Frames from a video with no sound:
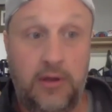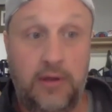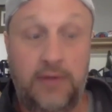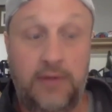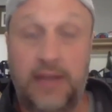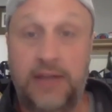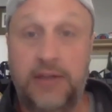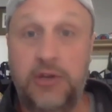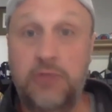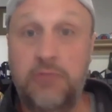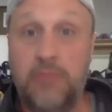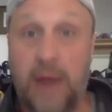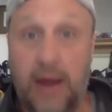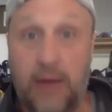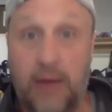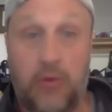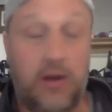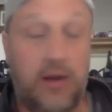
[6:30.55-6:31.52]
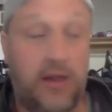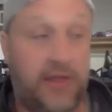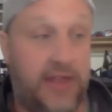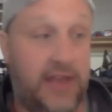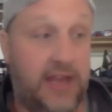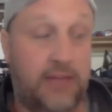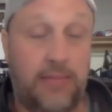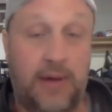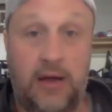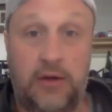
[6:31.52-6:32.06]
then you might want to think
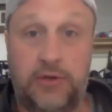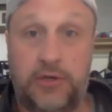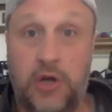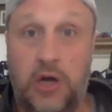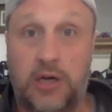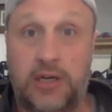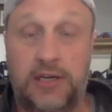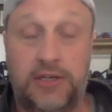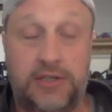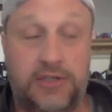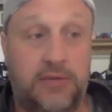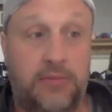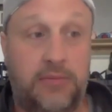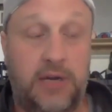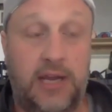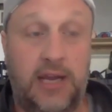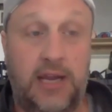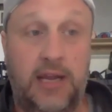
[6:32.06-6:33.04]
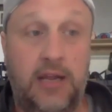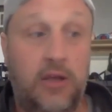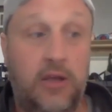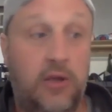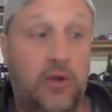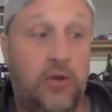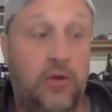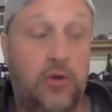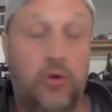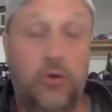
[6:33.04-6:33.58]
about talking to somebody
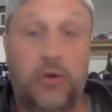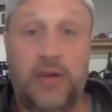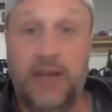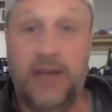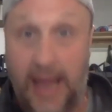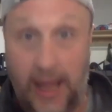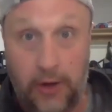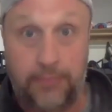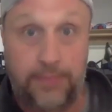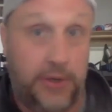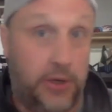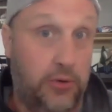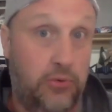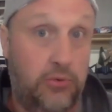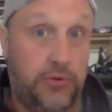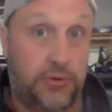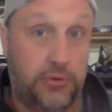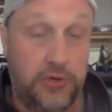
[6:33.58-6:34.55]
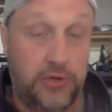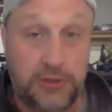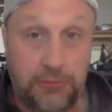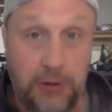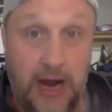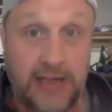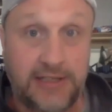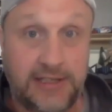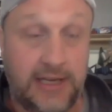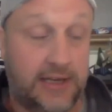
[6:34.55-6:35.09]
who can help you through this
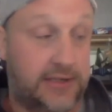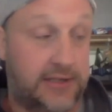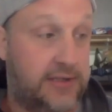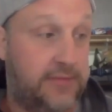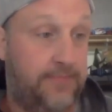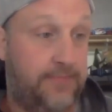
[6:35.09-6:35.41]
process,